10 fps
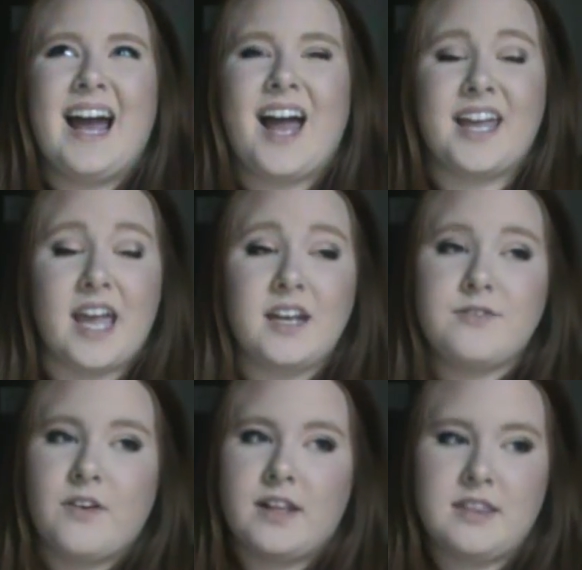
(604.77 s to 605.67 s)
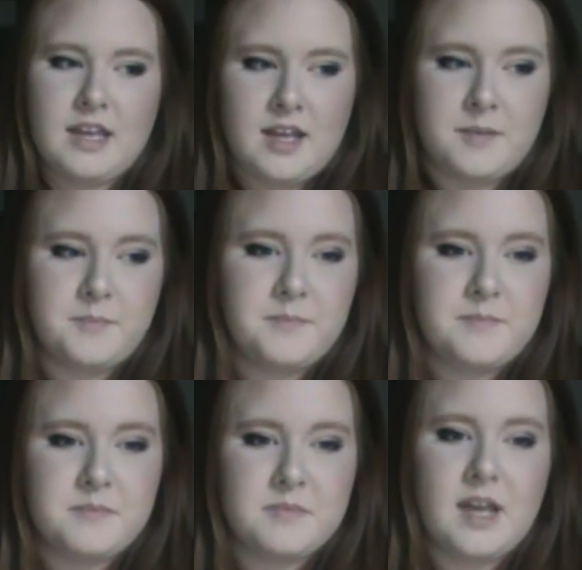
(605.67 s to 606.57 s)
I gained a friend then,
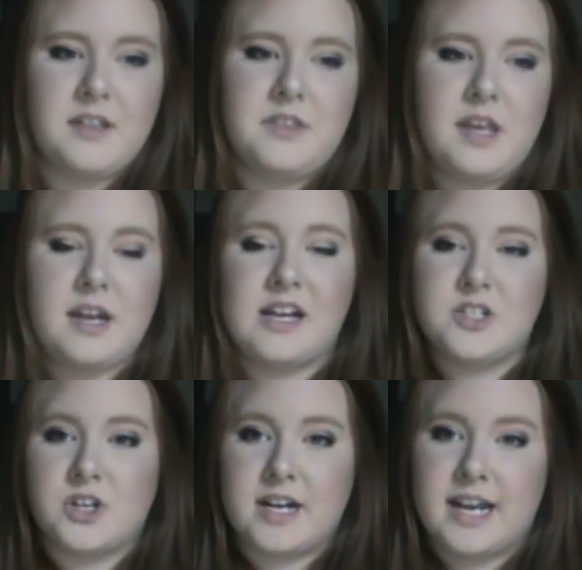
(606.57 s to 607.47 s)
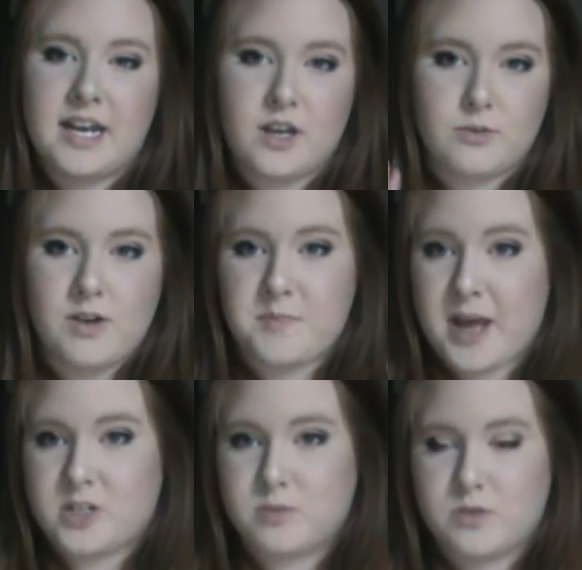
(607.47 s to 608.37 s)
And then I started hitting a rough
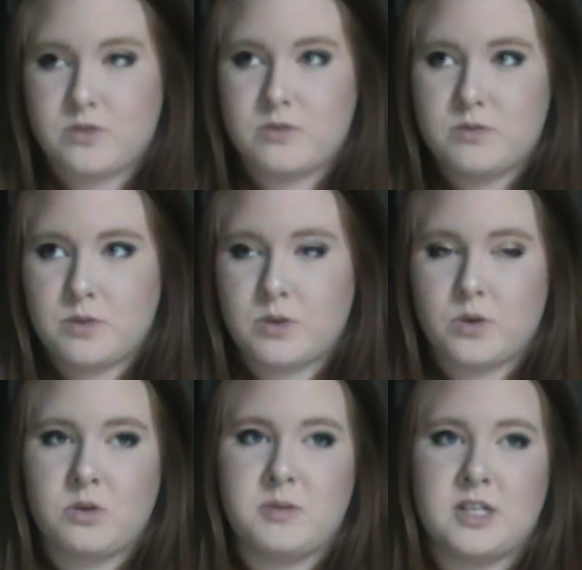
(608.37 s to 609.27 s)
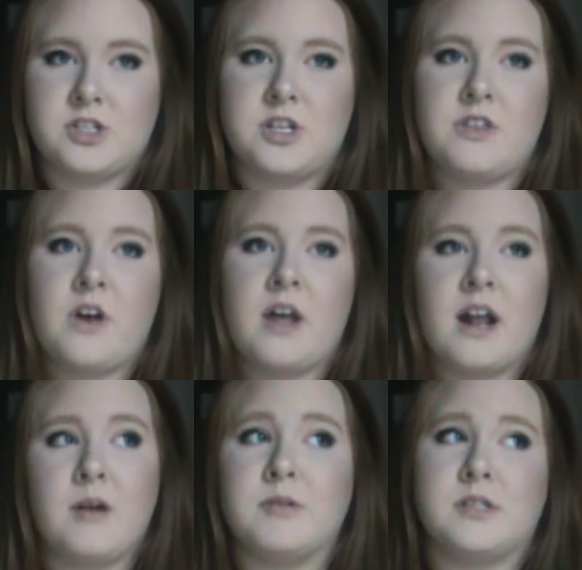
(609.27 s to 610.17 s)
patch with the girl because she thought
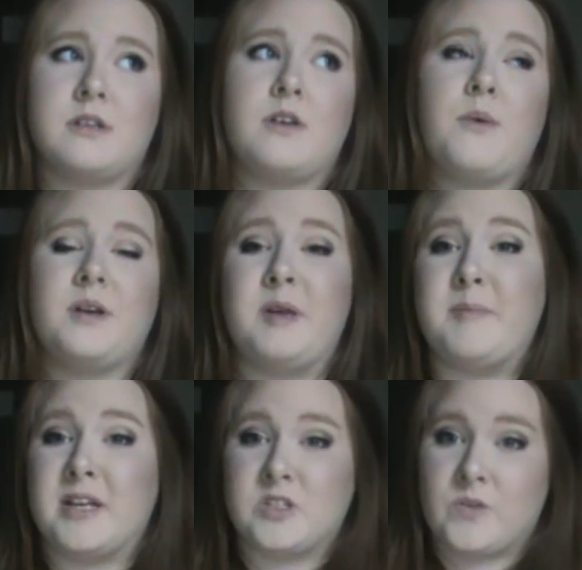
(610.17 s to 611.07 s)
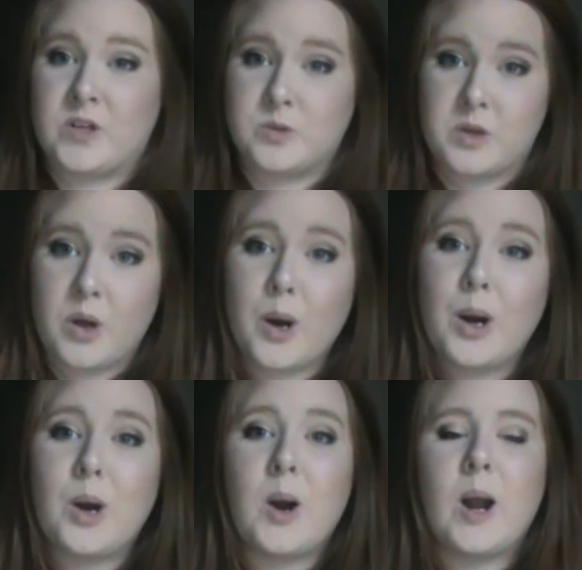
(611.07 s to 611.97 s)
I was going to be best friends with
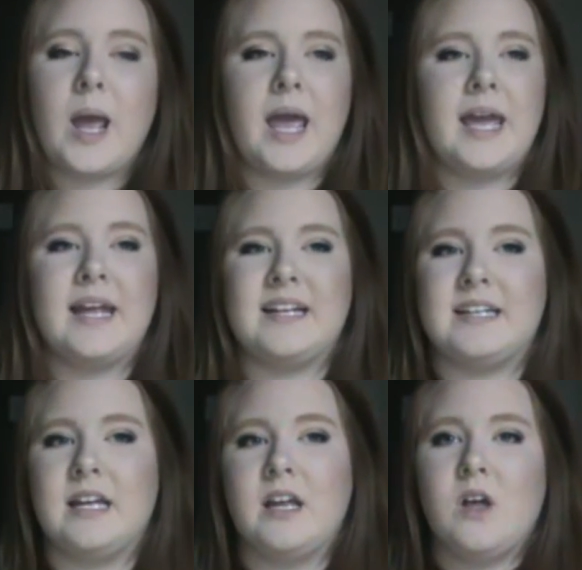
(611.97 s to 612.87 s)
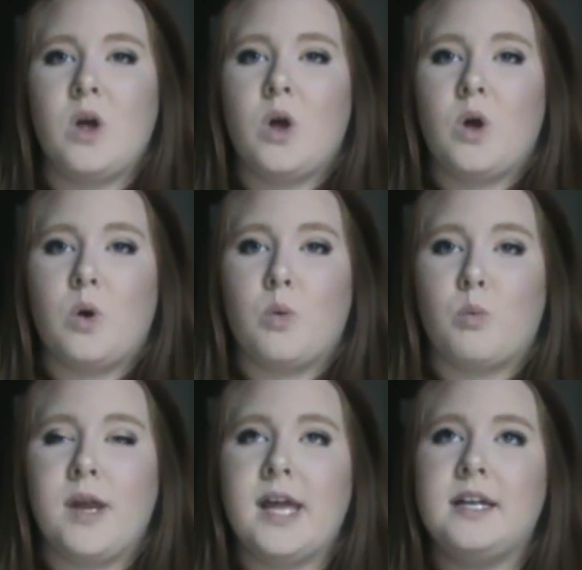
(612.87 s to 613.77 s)
her, and
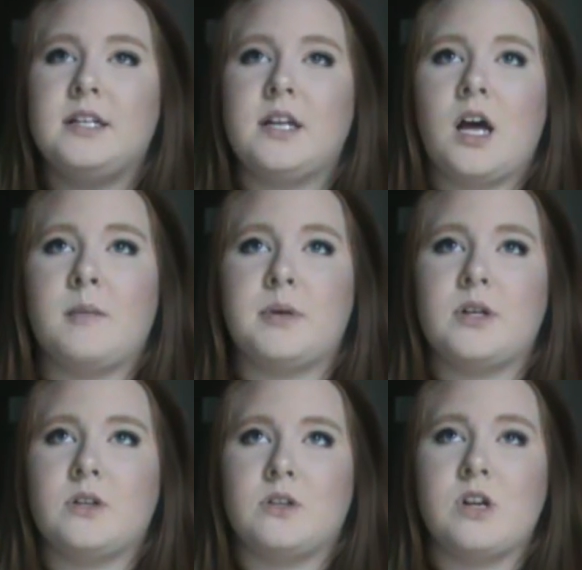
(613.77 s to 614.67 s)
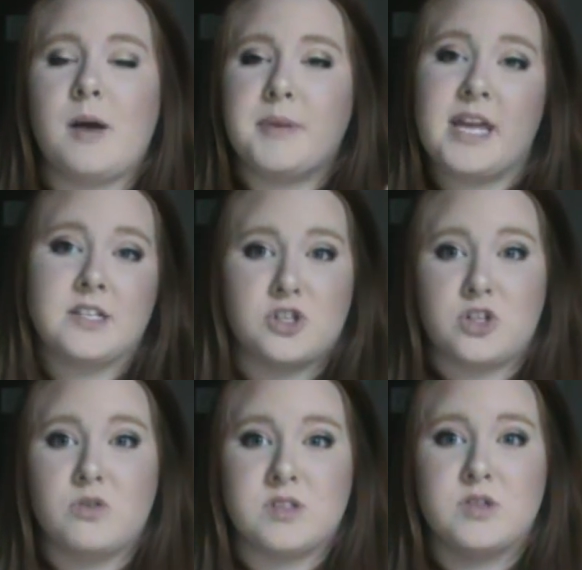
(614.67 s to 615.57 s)
we ended up not being as
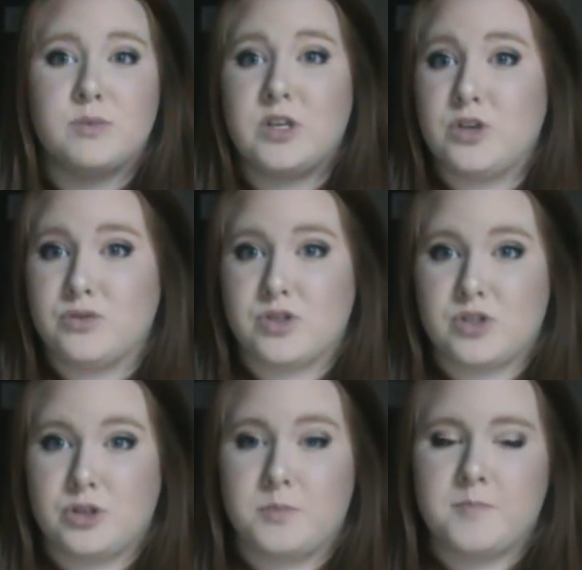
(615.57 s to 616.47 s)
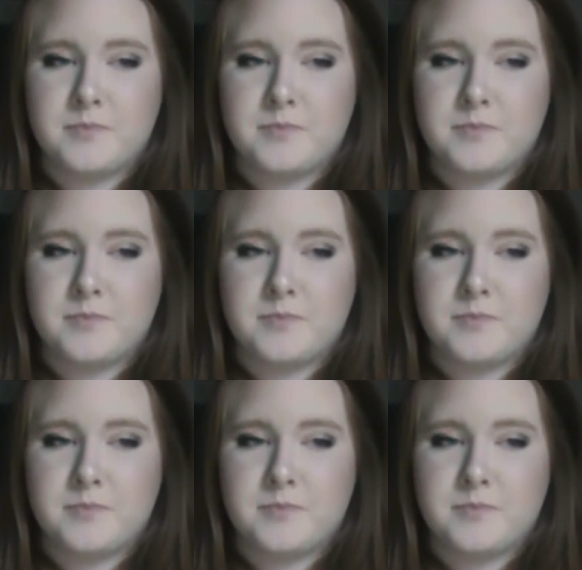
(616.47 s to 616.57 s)
close as we used to.